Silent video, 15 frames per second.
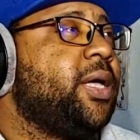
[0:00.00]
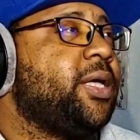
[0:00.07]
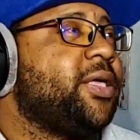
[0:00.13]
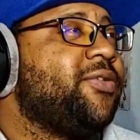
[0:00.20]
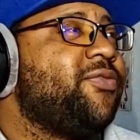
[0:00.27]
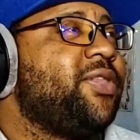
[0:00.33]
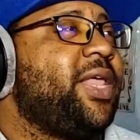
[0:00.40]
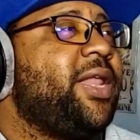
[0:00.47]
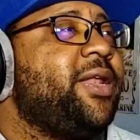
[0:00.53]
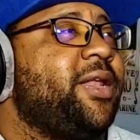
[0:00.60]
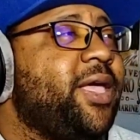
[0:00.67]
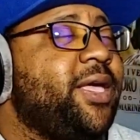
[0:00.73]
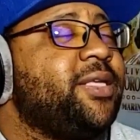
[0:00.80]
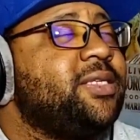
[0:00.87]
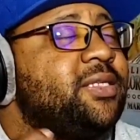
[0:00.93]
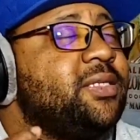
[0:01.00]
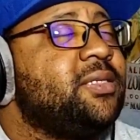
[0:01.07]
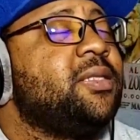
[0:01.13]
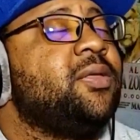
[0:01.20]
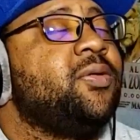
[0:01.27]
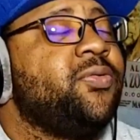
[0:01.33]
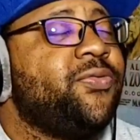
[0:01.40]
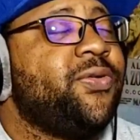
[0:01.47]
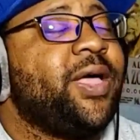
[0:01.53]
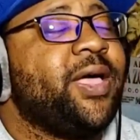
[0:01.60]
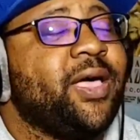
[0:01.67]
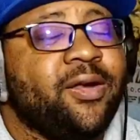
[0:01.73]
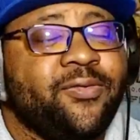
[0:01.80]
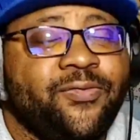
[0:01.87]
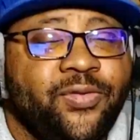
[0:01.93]
Give it that nice lo-fi
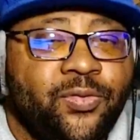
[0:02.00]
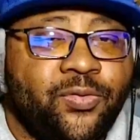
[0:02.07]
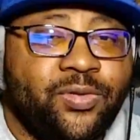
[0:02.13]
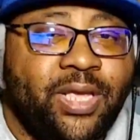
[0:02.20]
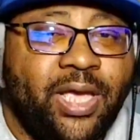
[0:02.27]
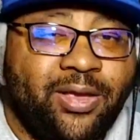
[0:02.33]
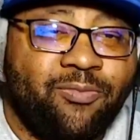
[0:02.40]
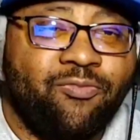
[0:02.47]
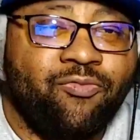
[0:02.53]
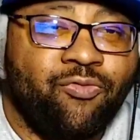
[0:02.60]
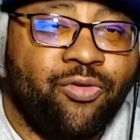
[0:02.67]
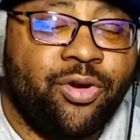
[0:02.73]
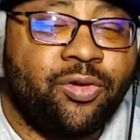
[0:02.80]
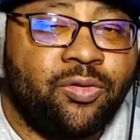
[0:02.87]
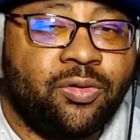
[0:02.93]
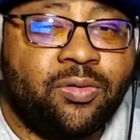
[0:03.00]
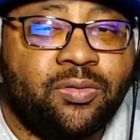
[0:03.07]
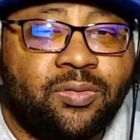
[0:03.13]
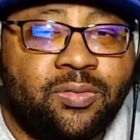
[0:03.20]
kind of feel with that real